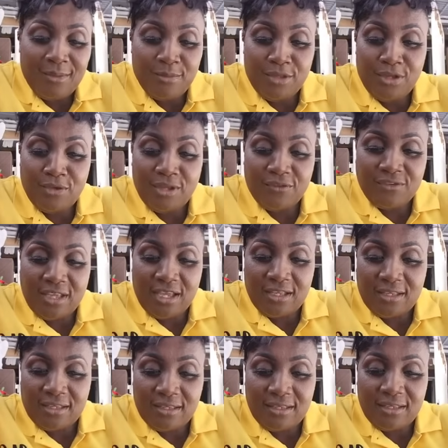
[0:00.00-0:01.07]
And then she
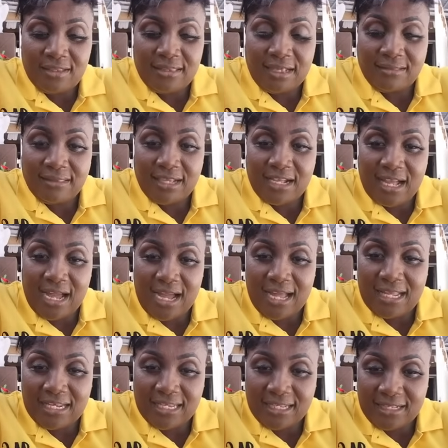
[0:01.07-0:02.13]
it has a
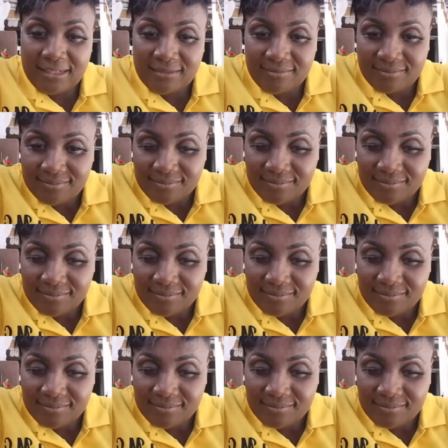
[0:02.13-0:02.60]
calling.